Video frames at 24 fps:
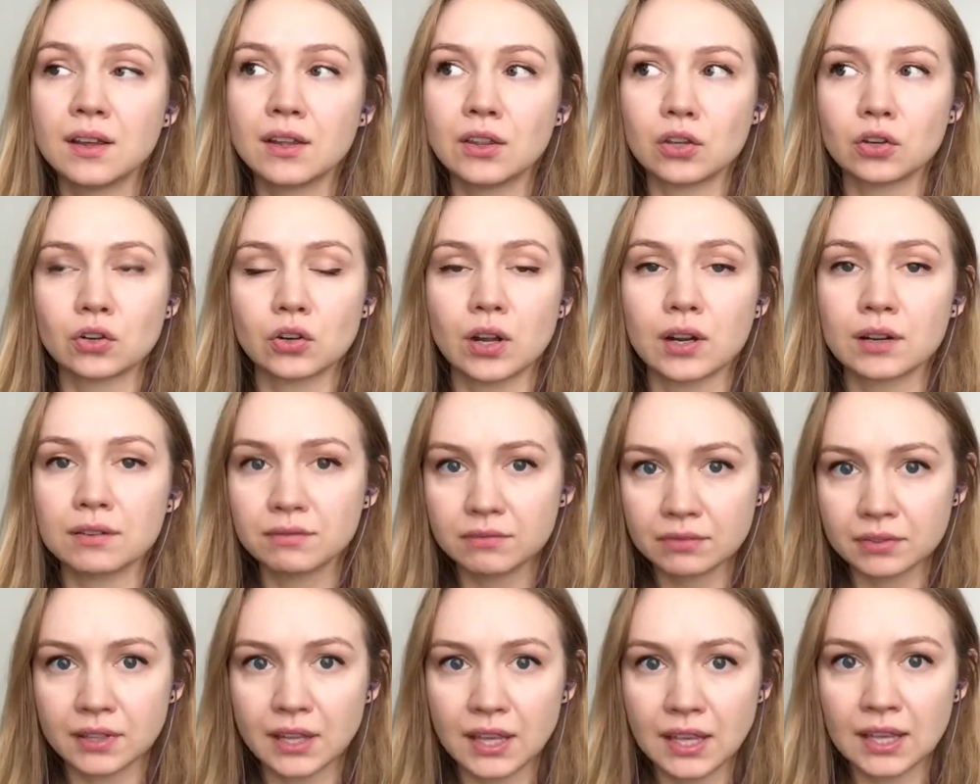they're not
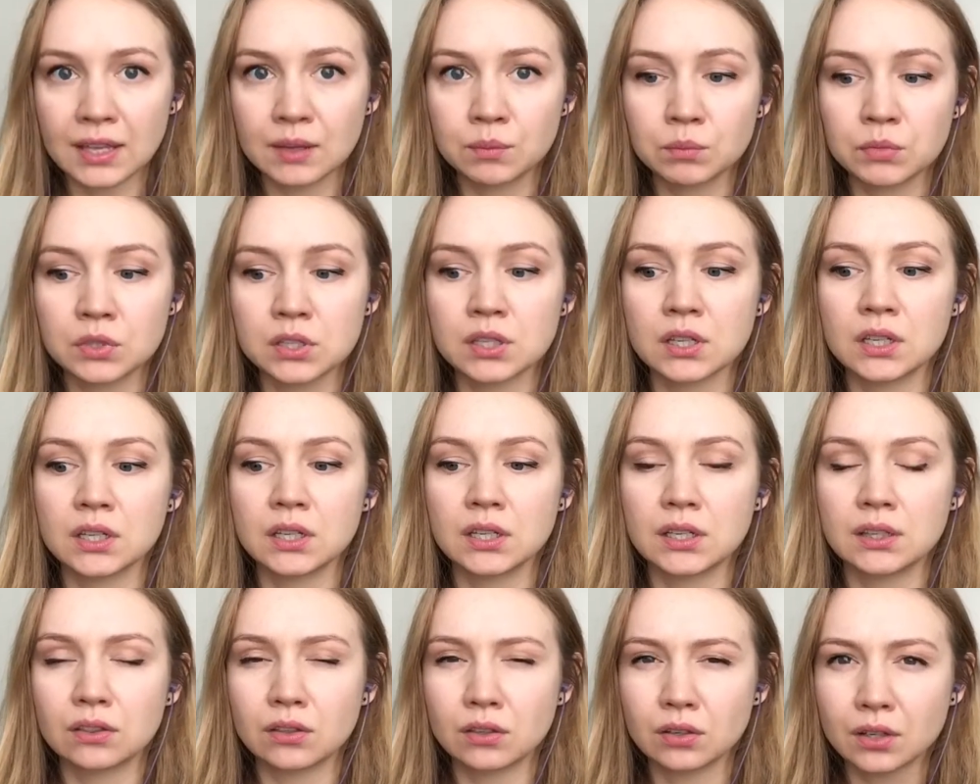inflamed,
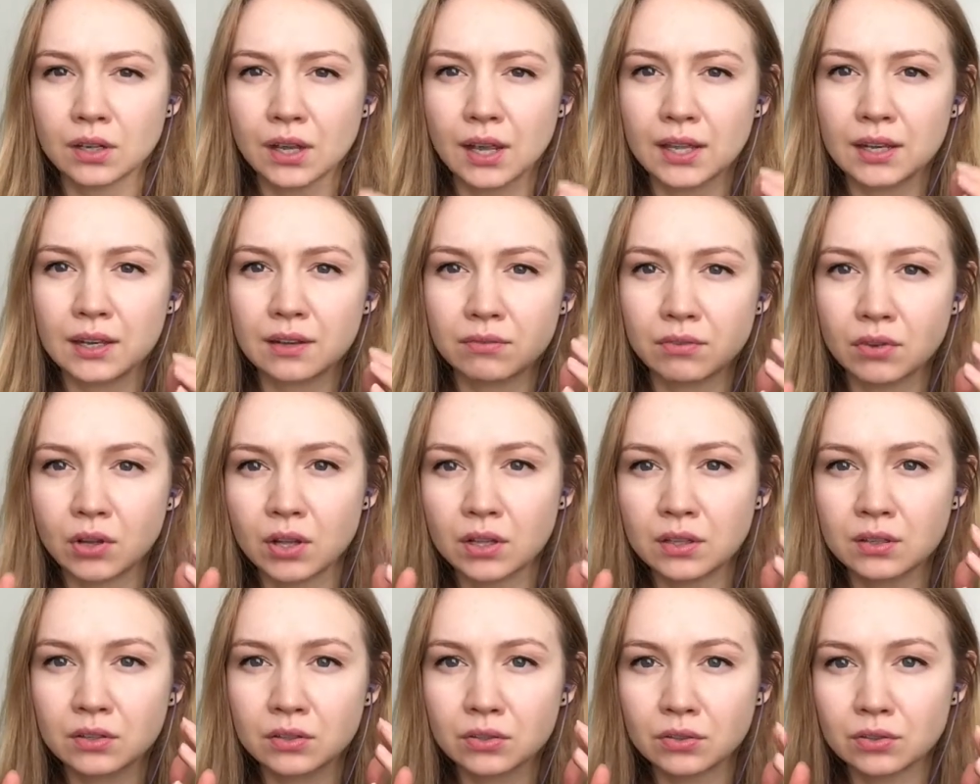they're kind of
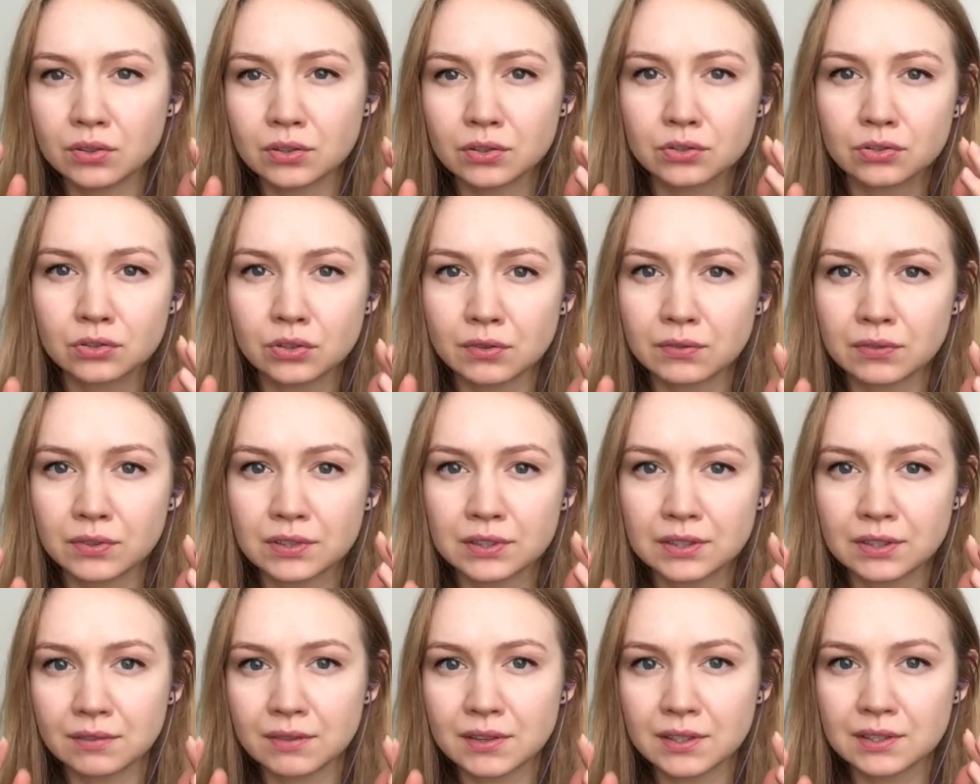under the
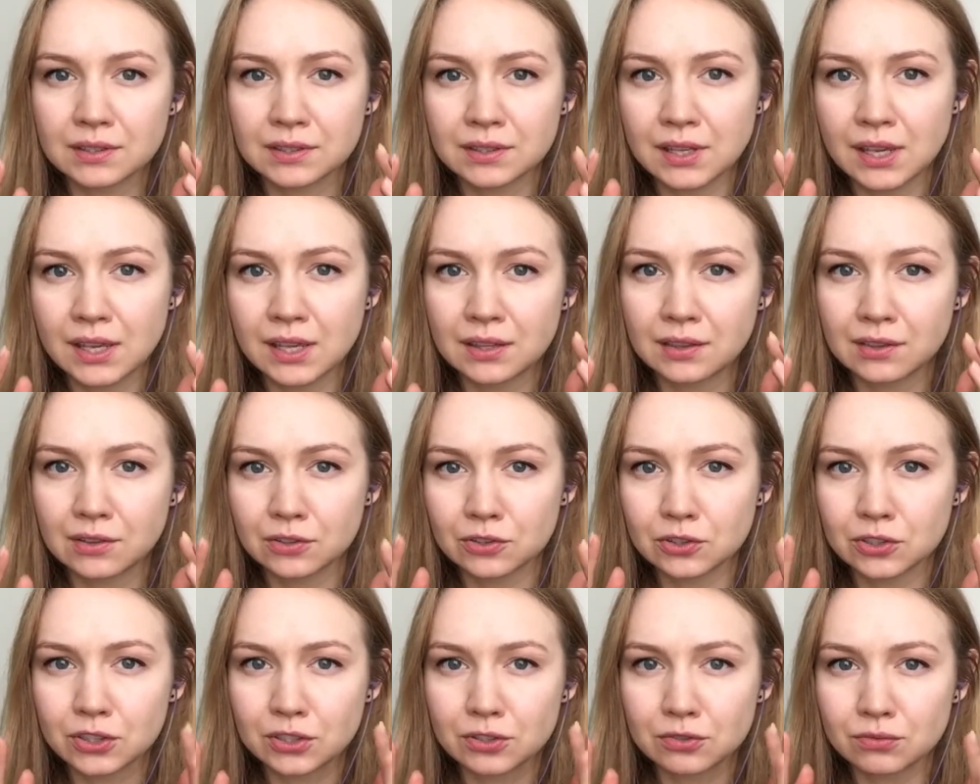surface of the skin, they're
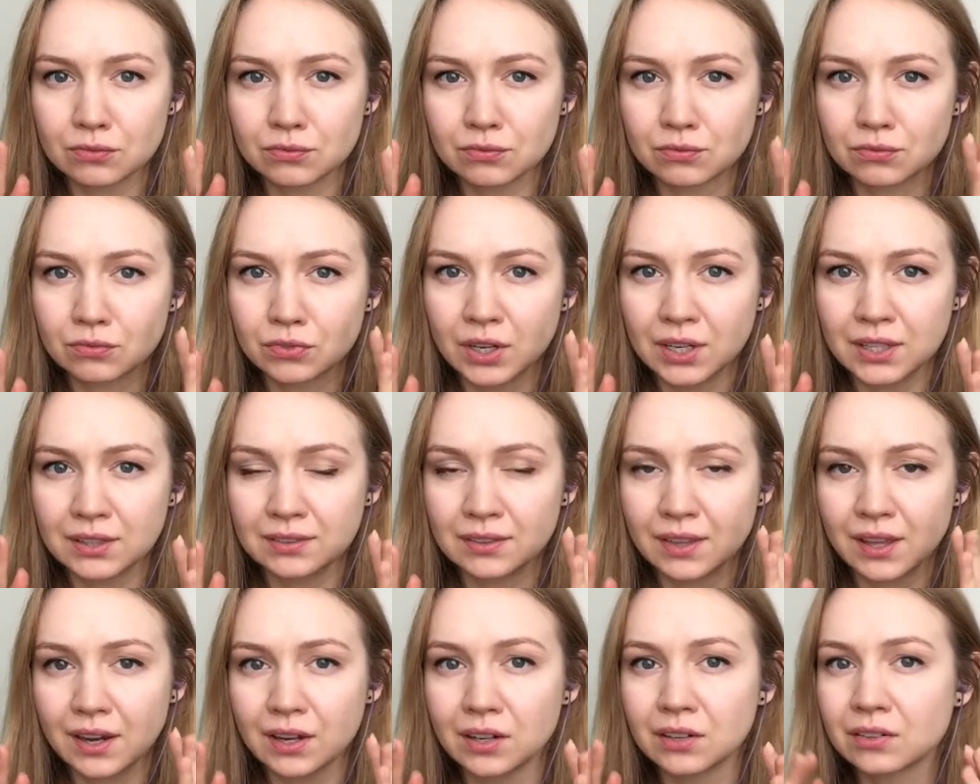just right
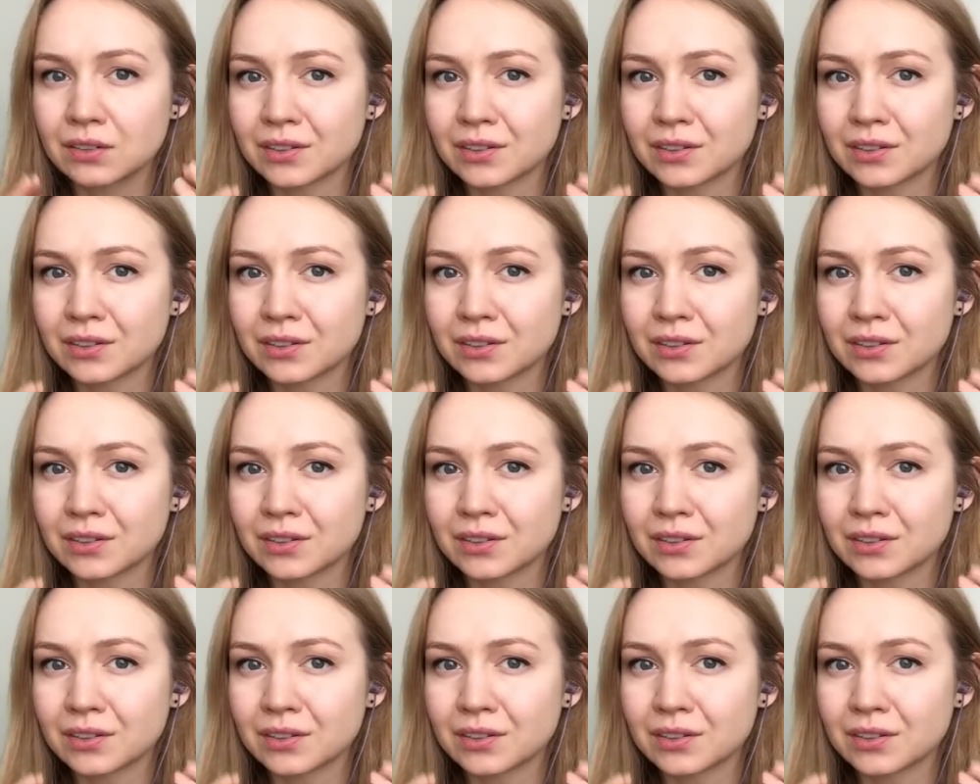there.